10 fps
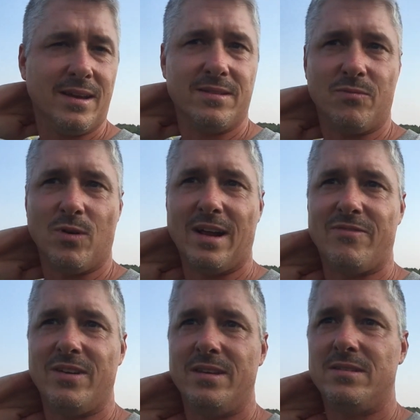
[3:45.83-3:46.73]
Uh, when I
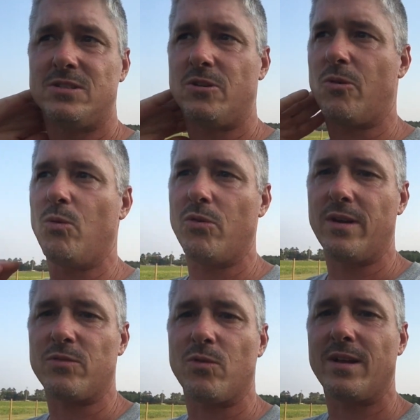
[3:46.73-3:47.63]
feed sugar water,
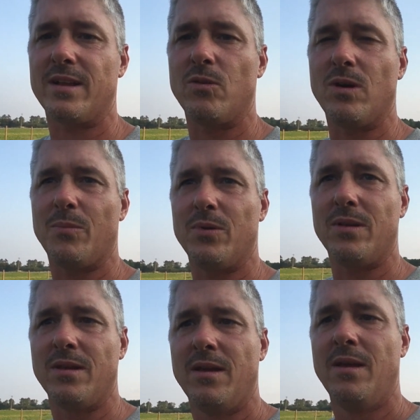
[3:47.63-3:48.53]
that's what I do. I
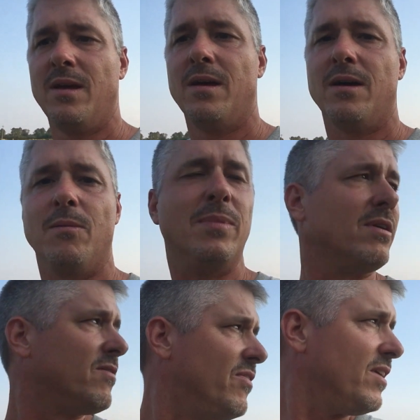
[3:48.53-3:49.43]
put a
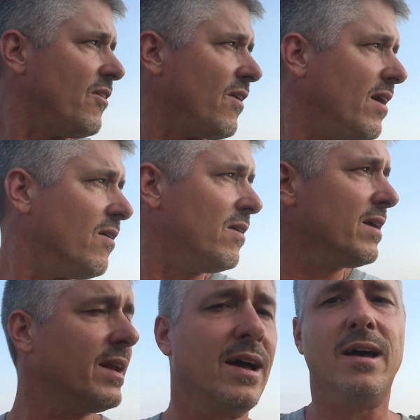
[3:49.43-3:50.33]
big feeder out
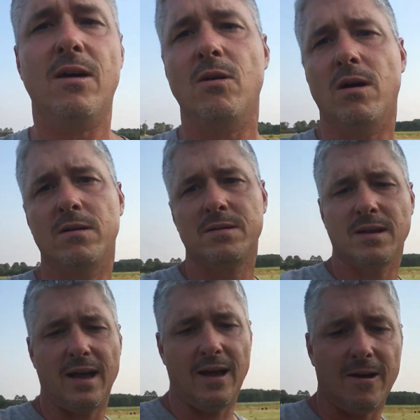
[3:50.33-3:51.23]
and I, uh,
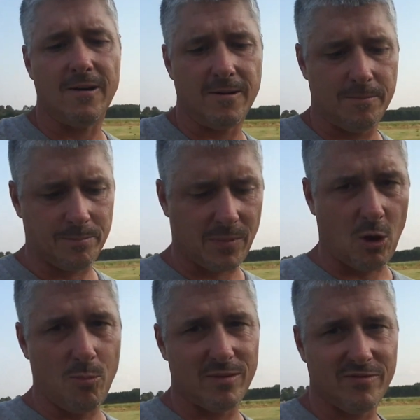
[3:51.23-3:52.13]
I uh,
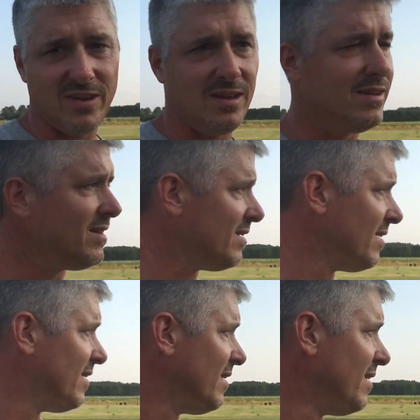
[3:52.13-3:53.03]
open feed.
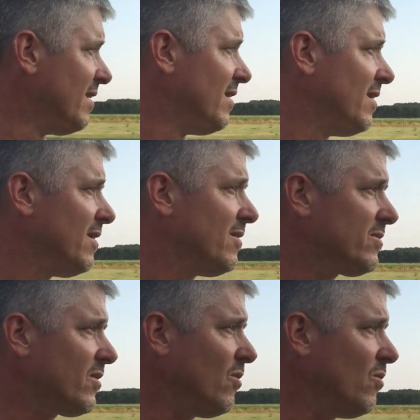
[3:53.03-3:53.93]

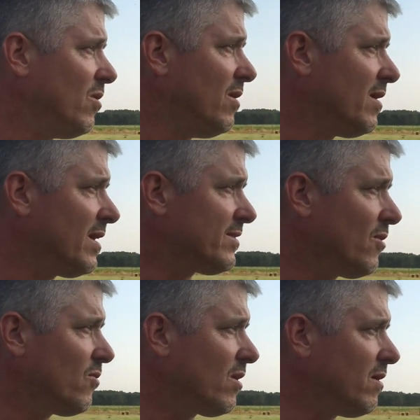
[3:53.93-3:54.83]
So I
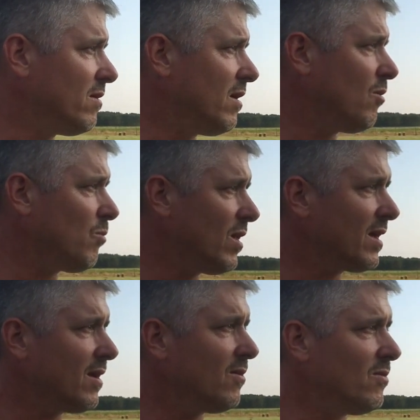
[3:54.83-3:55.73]
told uh, Hope while
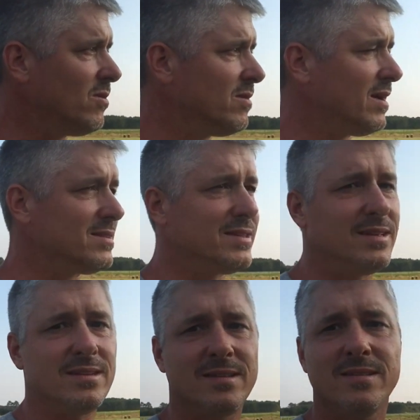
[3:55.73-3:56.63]
ago, I
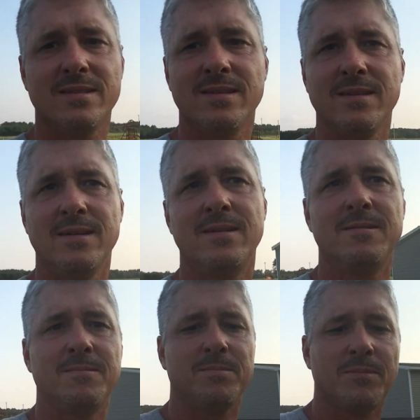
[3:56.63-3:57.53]
said,
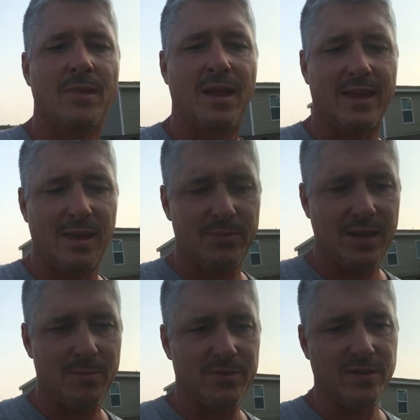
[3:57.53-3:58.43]
I keep
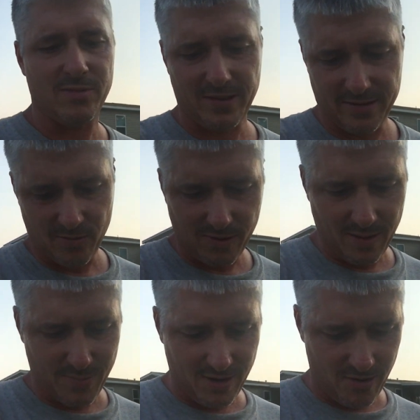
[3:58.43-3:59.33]
telling myself that it's gonna
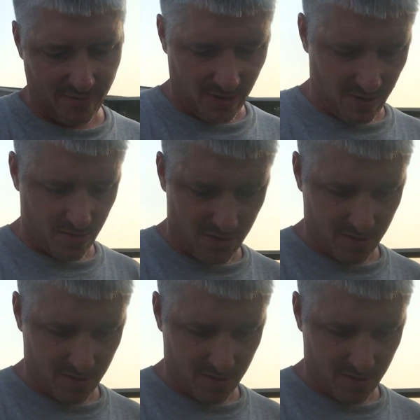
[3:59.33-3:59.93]
get better every year